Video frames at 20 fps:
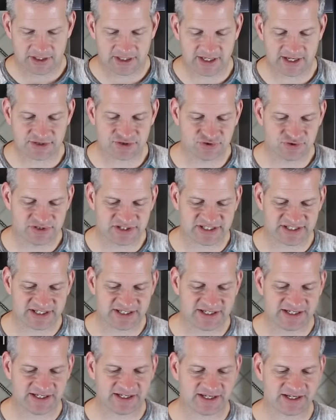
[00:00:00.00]
And as you
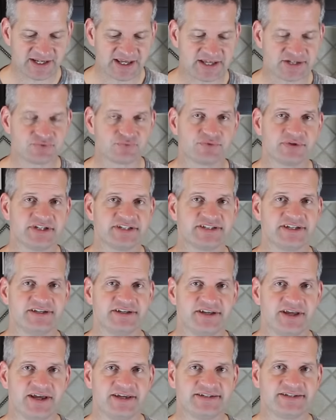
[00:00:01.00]
see, it has
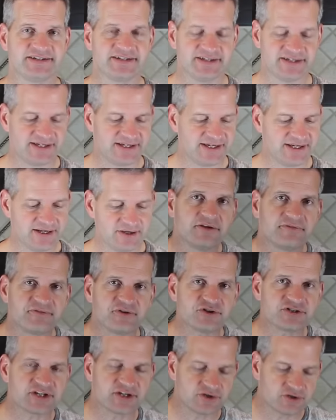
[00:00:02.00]
risen nicely. The
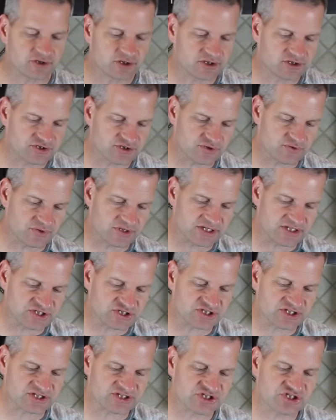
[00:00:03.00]
first thing you're going to do is
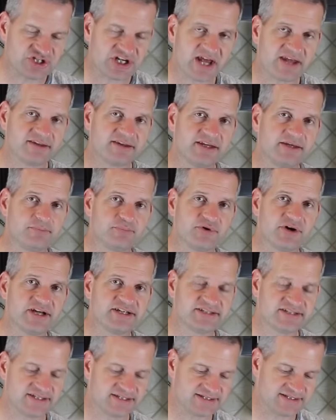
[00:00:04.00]
just gently
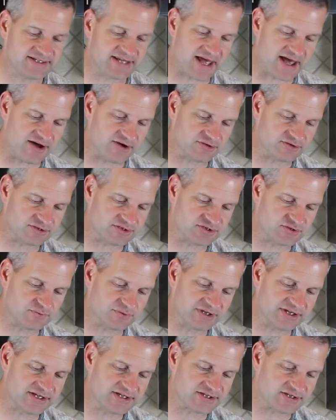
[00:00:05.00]
press this down to
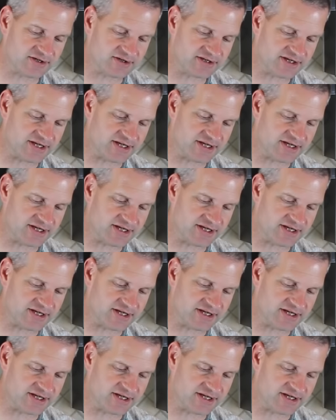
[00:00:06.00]
release all